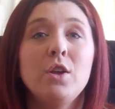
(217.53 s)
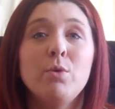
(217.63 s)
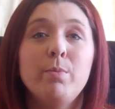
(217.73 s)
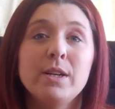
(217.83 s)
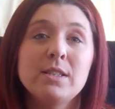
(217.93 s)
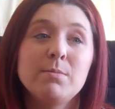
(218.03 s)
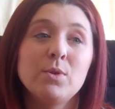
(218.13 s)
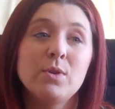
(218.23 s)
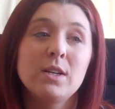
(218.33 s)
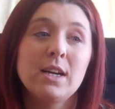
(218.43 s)
your breast
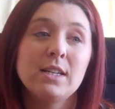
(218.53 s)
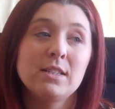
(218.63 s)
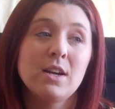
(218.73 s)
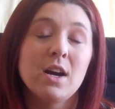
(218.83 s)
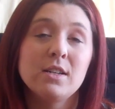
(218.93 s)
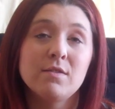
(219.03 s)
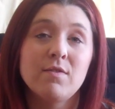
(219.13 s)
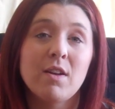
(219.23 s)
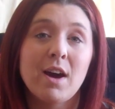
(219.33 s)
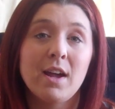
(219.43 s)
milk is kind
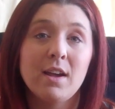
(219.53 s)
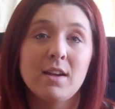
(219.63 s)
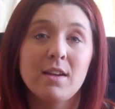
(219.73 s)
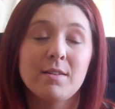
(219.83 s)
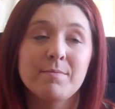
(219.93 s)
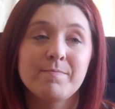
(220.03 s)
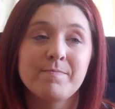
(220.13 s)
of like